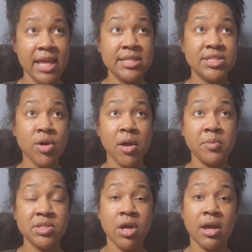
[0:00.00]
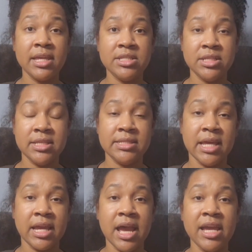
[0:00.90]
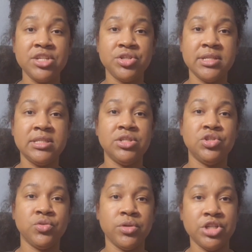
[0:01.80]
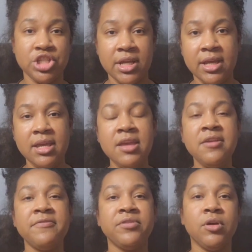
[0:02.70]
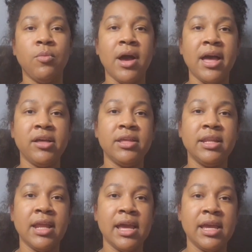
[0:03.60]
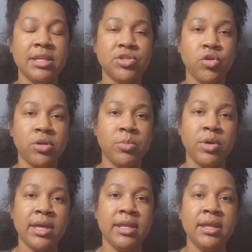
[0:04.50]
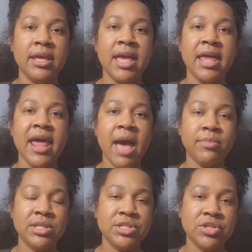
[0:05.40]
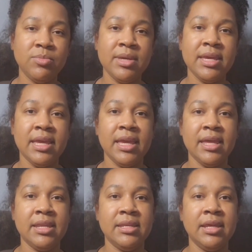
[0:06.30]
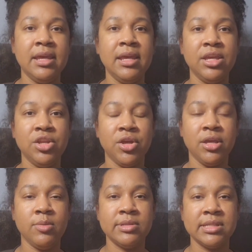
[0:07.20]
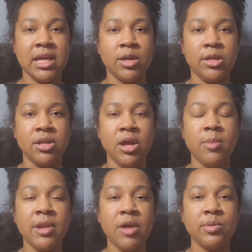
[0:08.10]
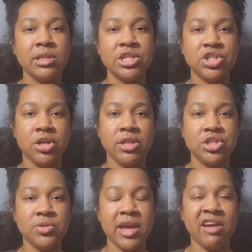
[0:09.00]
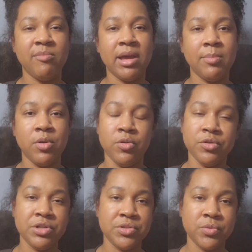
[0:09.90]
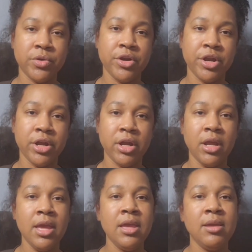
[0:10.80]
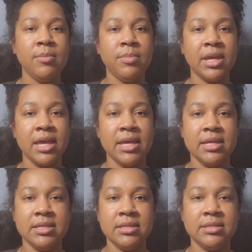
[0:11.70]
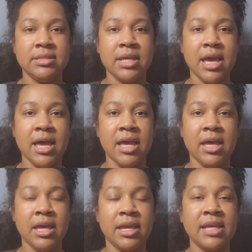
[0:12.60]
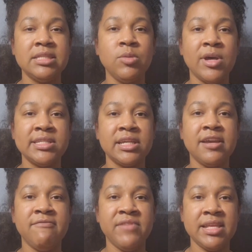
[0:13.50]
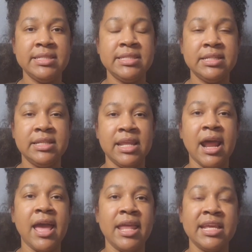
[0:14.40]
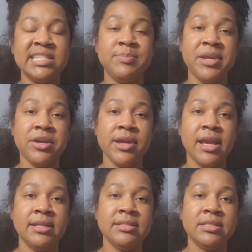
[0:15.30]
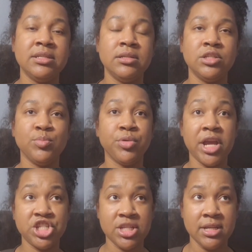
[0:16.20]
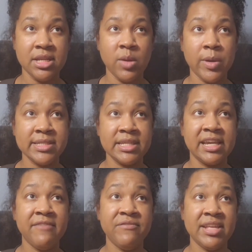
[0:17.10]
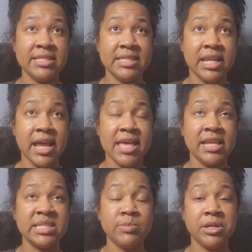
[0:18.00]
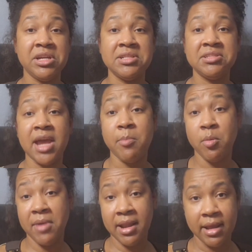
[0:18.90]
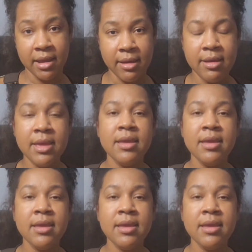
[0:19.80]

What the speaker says: And so I was talking to the psychiatrist in Georgia for a while, and I had told him what had happened to me, and he was like, I'm not really sure that you have bipolar disorder, because I guess he wasn't convinced that I had experienced depression. He wasn't convinced that I had experienced hypomania.